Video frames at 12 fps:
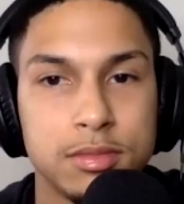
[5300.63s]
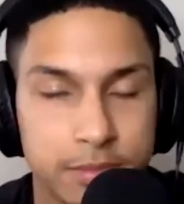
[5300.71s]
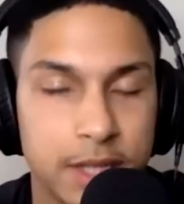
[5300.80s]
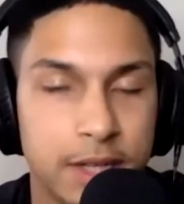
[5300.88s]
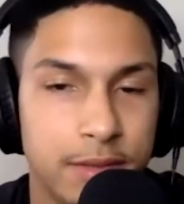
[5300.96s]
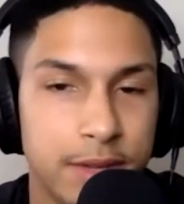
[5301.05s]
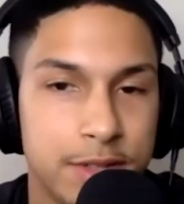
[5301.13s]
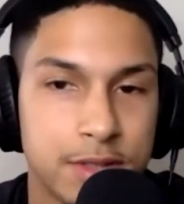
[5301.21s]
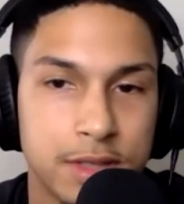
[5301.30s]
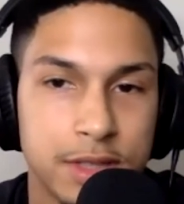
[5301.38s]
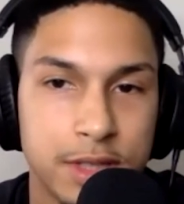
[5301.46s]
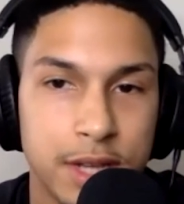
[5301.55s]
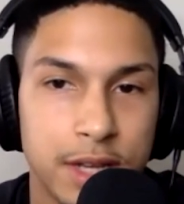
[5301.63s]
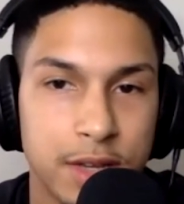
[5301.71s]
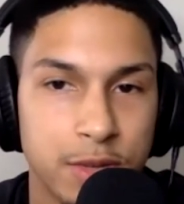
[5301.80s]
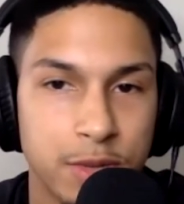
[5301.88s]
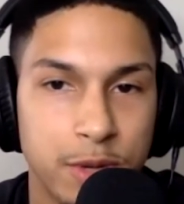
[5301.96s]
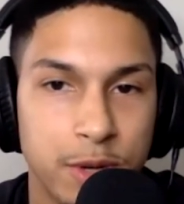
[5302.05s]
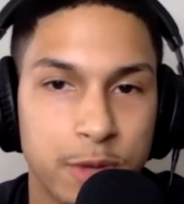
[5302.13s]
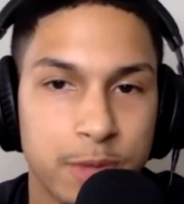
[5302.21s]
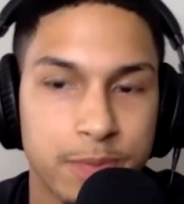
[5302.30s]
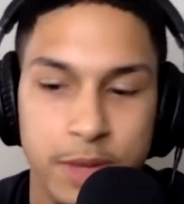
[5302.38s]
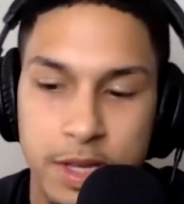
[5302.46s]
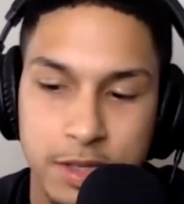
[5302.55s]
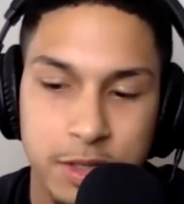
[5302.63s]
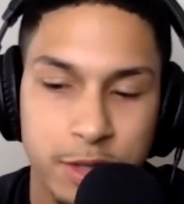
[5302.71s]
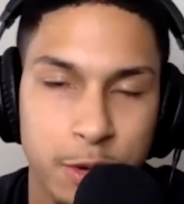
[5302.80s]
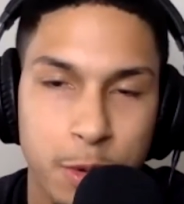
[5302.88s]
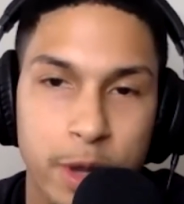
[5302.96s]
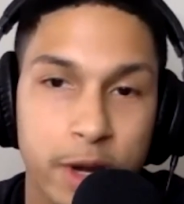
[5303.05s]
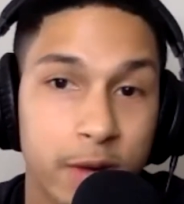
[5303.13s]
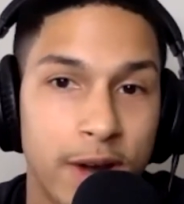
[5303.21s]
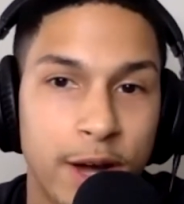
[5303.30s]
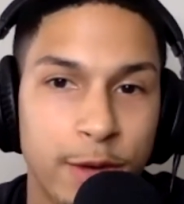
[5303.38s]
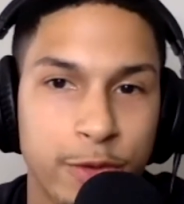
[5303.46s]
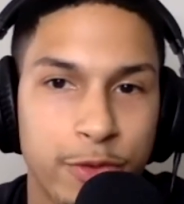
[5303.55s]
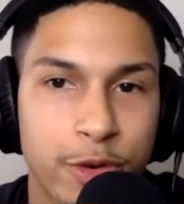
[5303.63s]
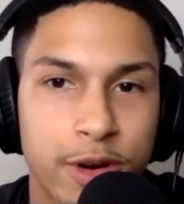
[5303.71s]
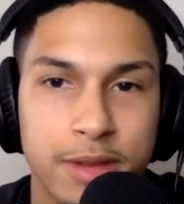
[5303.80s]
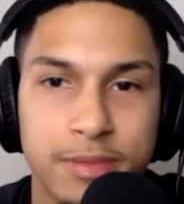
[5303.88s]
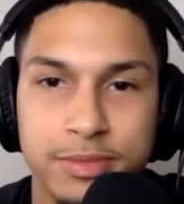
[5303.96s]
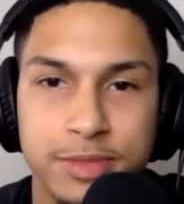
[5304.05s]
And eventually, like, so don't wait around for it.